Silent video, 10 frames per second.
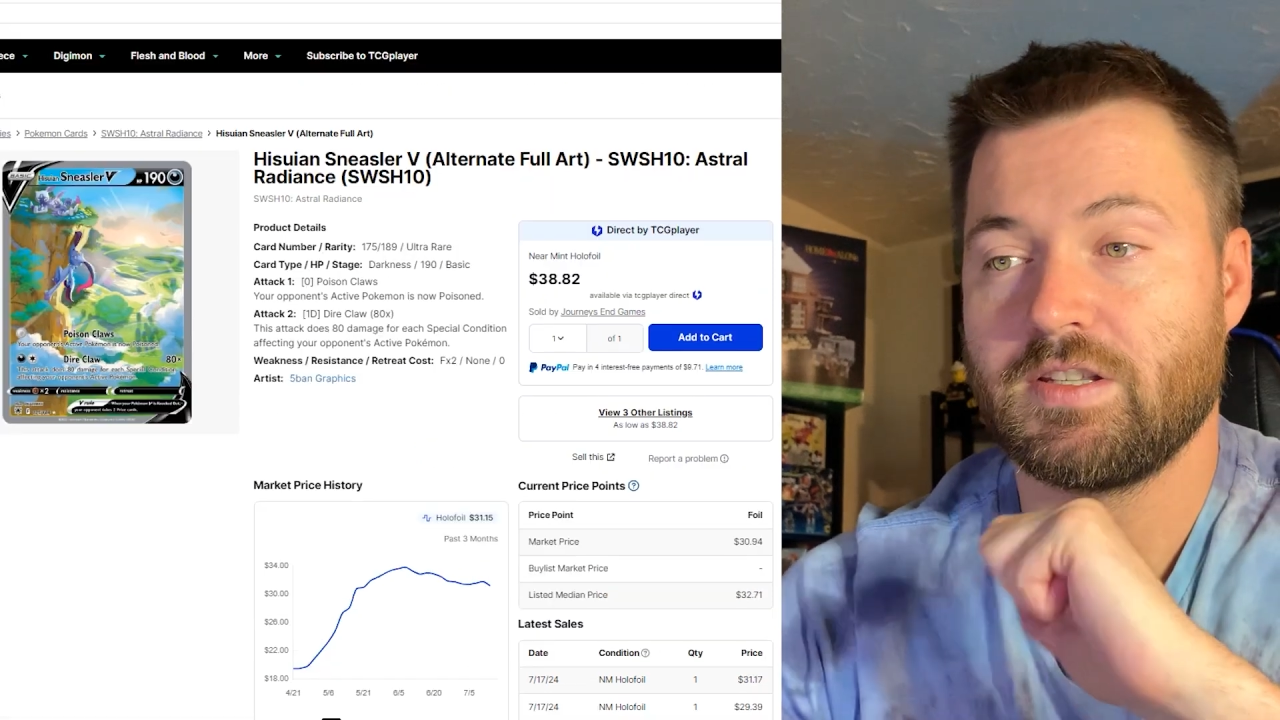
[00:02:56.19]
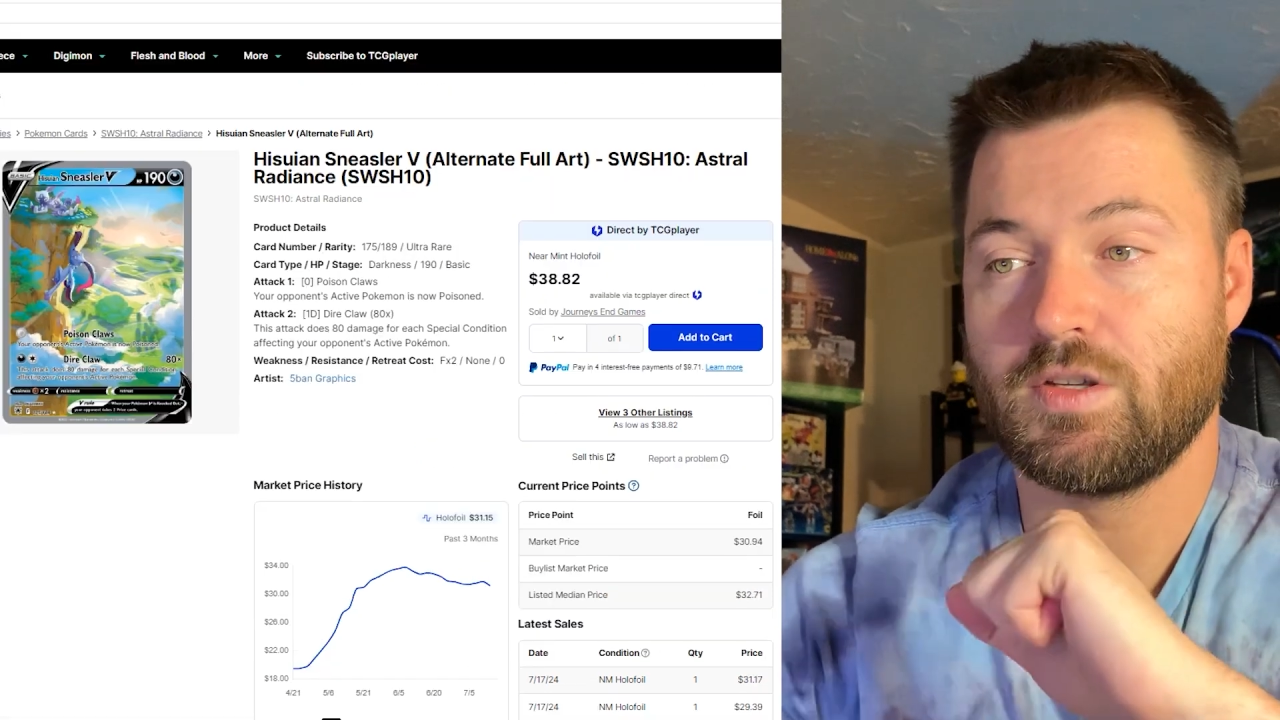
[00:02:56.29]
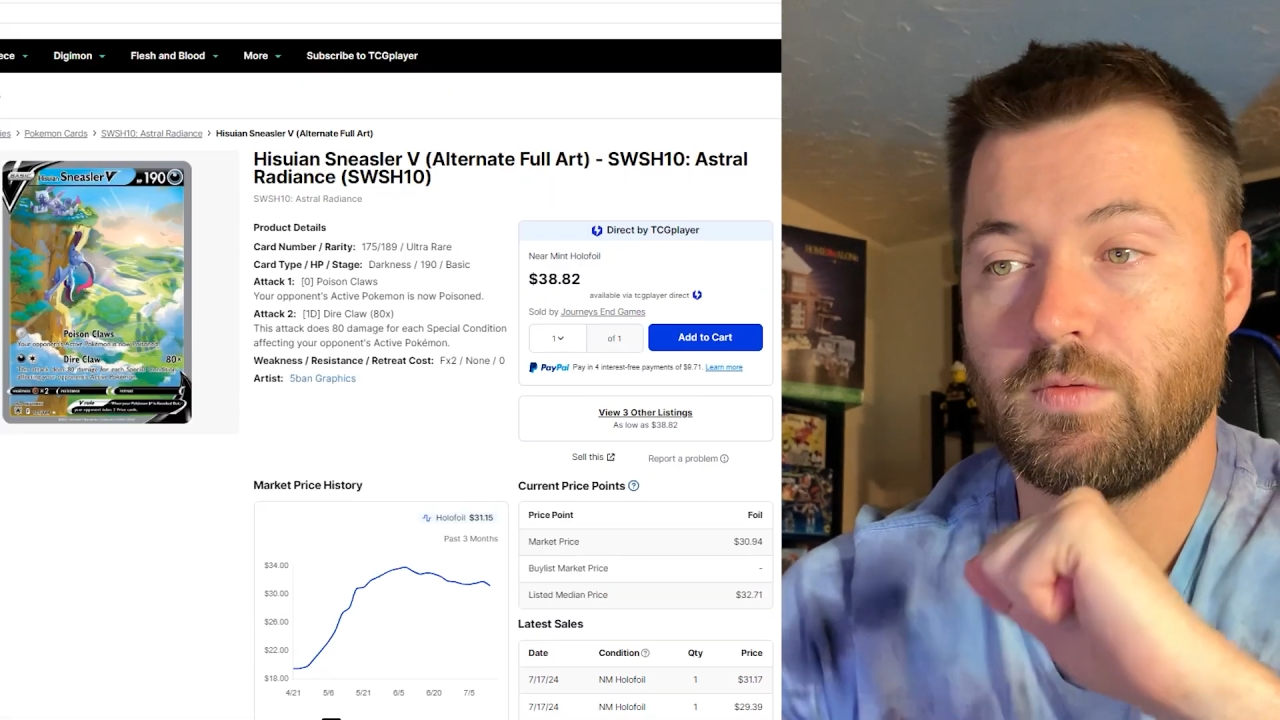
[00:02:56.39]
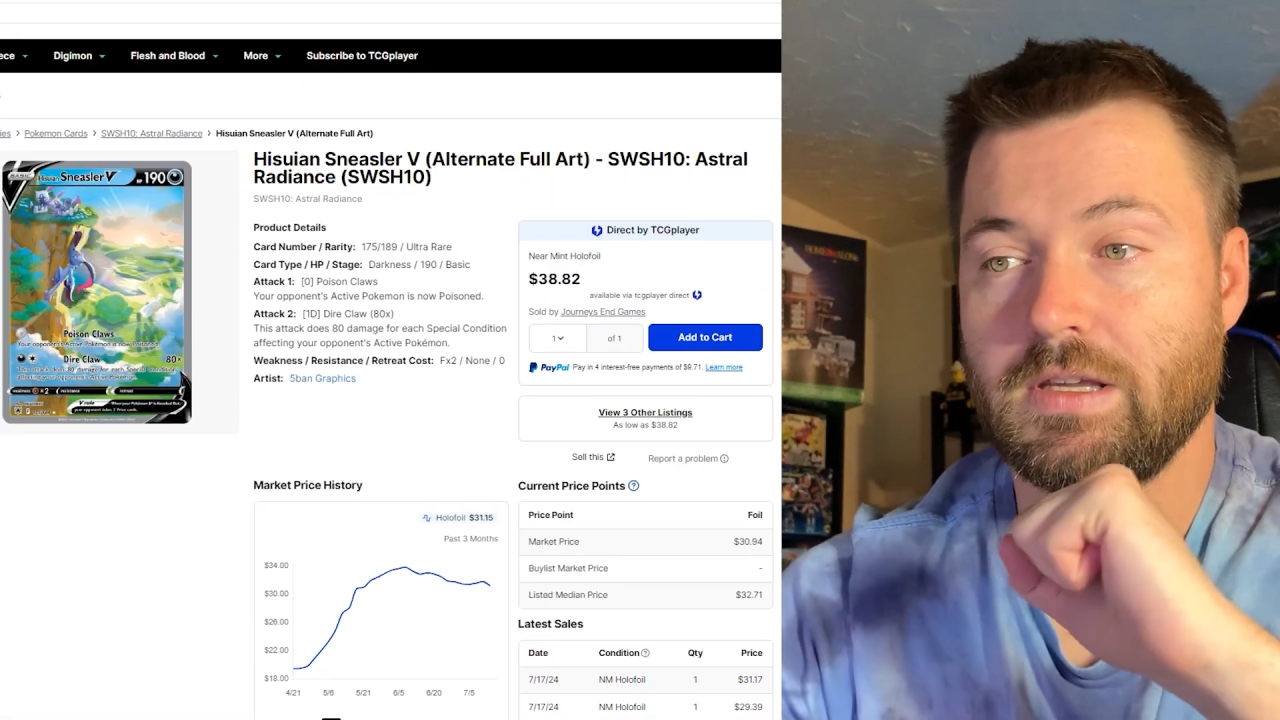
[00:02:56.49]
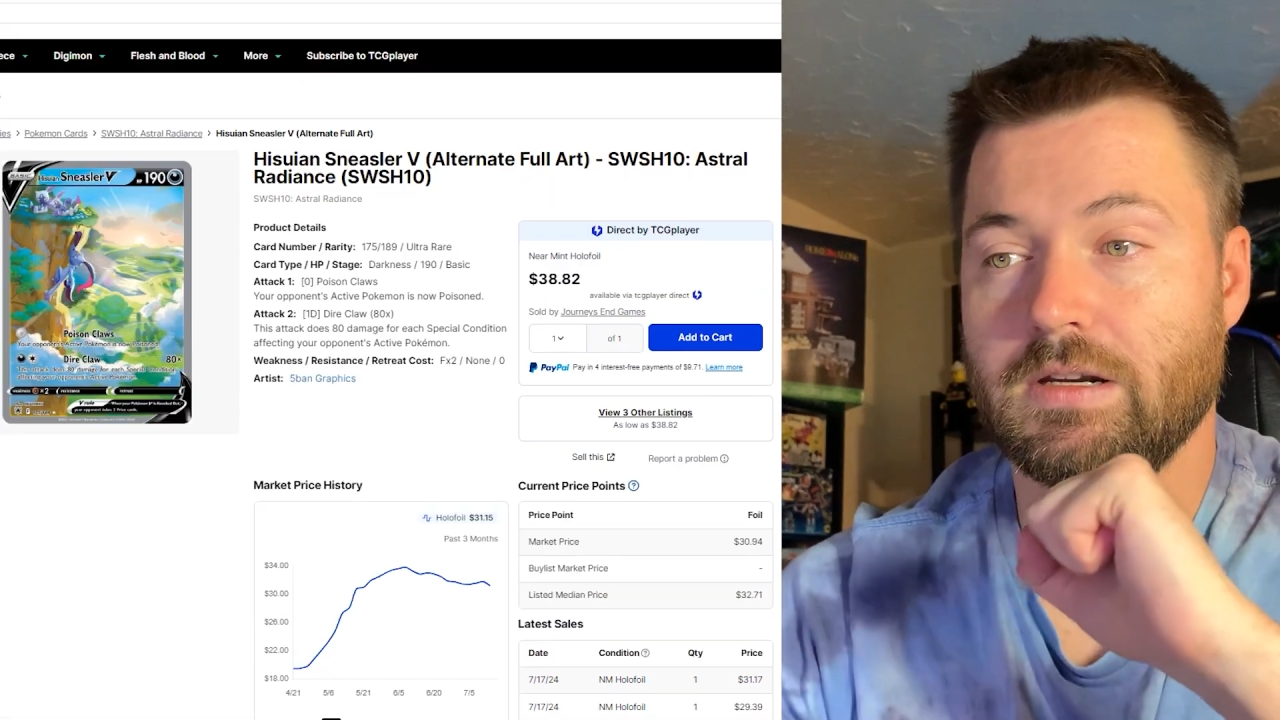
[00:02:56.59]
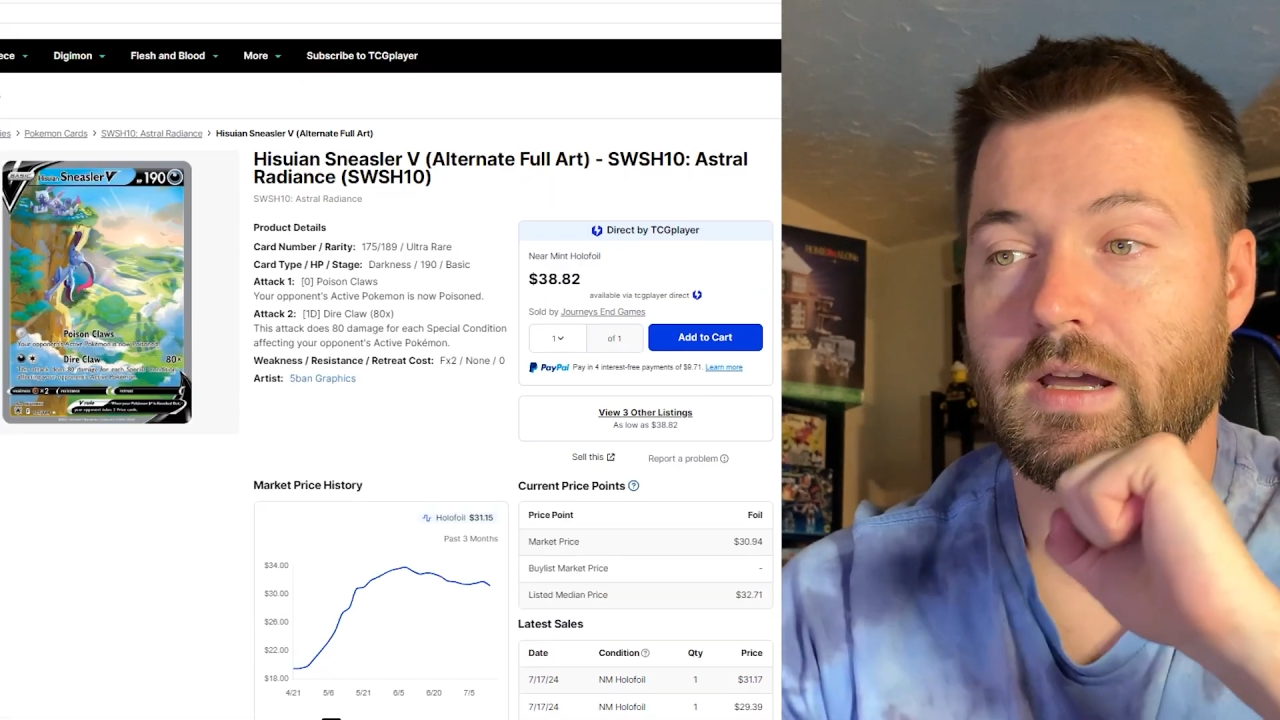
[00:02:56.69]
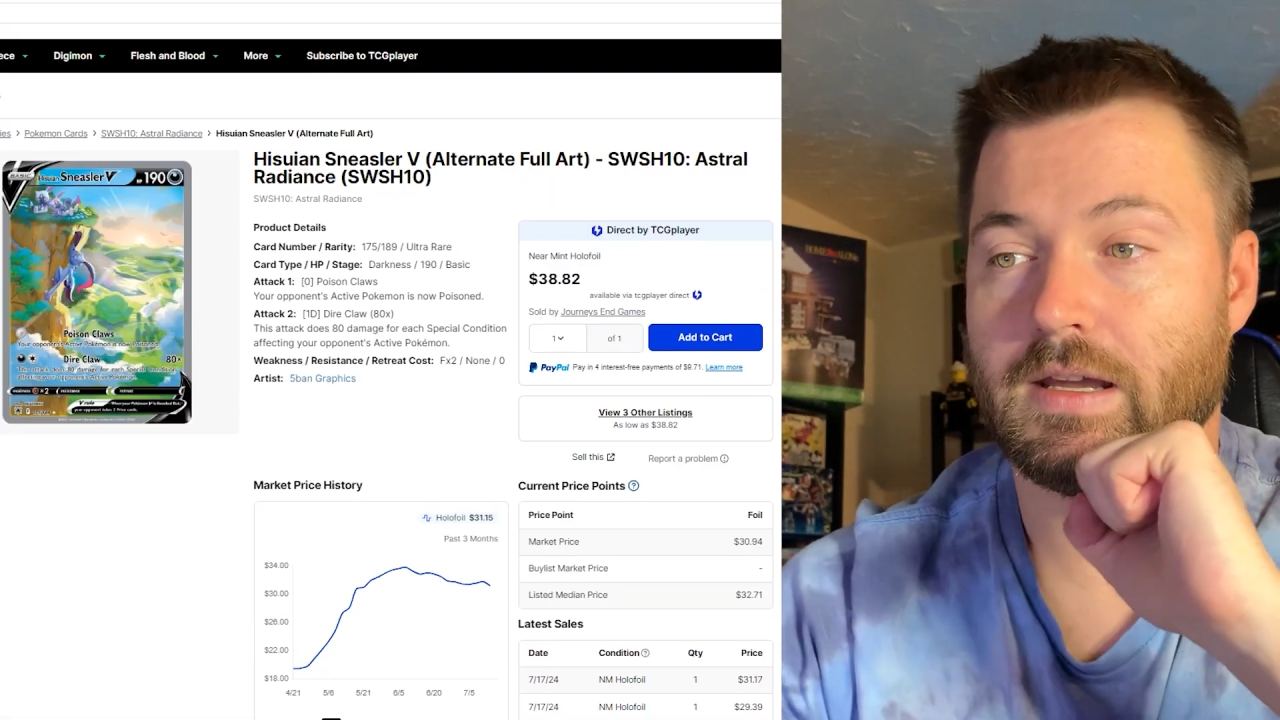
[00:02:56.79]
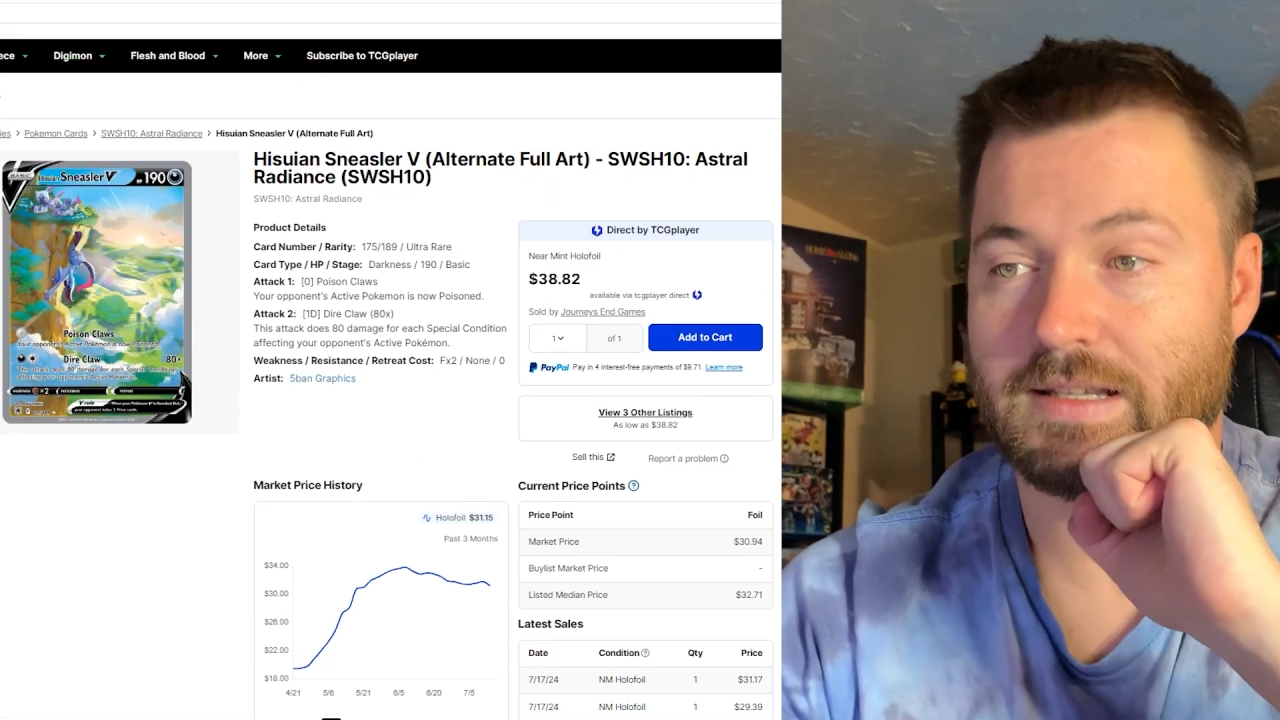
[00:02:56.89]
Hisuian